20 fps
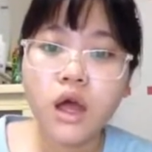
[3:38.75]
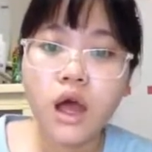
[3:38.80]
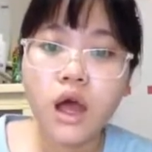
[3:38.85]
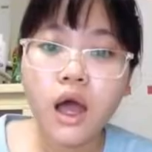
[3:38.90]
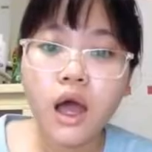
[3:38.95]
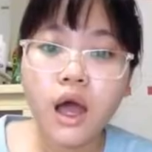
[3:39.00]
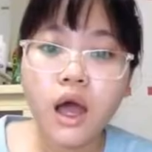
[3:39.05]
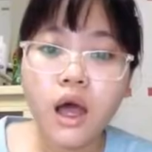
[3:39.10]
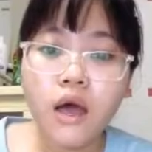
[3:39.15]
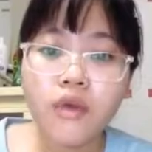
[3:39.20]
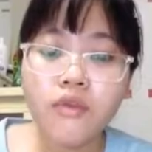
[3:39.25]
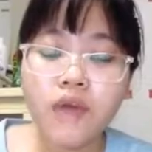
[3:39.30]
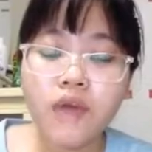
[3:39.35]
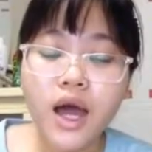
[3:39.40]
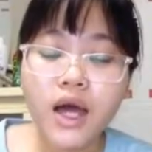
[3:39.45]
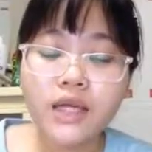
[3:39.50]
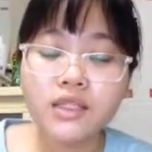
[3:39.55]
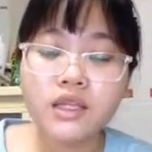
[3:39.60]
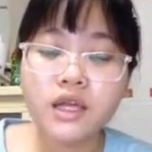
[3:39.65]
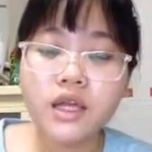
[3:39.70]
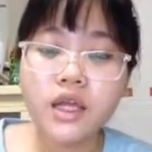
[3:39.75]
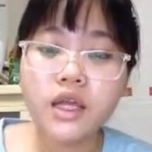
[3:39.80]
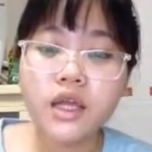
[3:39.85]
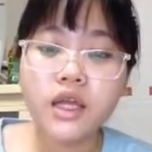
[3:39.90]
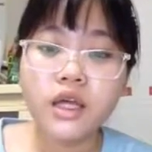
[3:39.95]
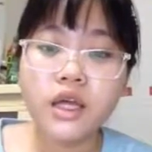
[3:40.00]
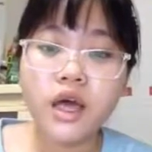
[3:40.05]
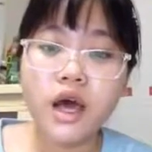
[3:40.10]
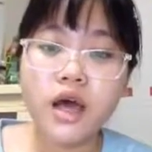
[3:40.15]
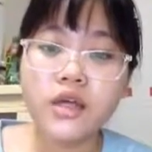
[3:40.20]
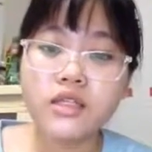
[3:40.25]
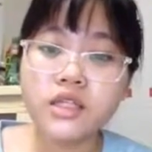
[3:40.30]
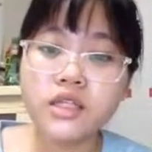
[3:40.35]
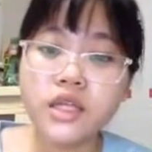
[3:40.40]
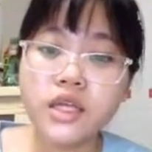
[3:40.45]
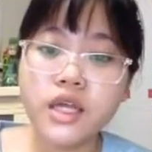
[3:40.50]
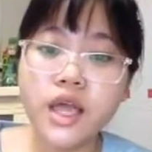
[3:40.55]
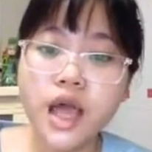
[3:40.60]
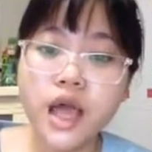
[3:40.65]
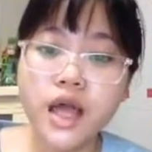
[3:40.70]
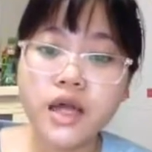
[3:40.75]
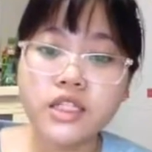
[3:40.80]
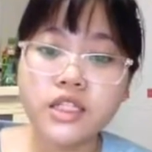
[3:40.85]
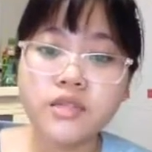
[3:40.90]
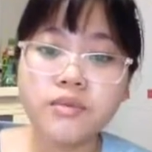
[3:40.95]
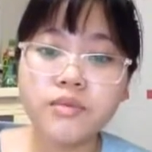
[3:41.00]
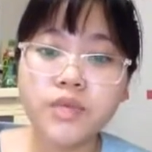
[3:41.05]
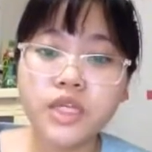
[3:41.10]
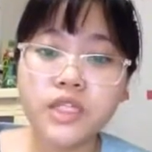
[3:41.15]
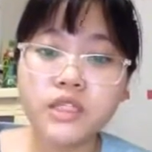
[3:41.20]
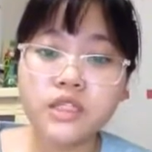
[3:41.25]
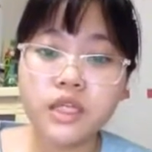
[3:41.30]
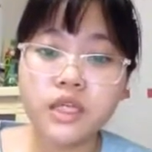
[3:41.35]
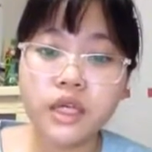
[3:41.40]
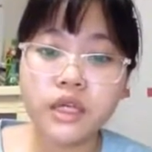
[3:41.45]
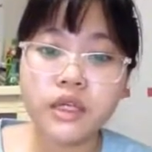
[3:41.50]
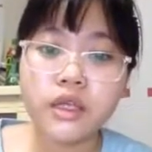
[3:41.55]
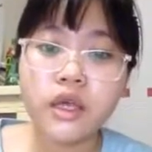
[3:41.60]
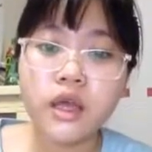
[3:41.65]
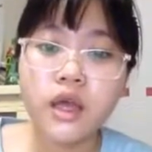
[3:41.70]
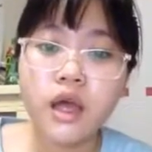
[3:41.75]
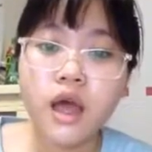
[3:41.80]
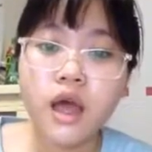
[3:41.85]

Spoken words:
that she had submitted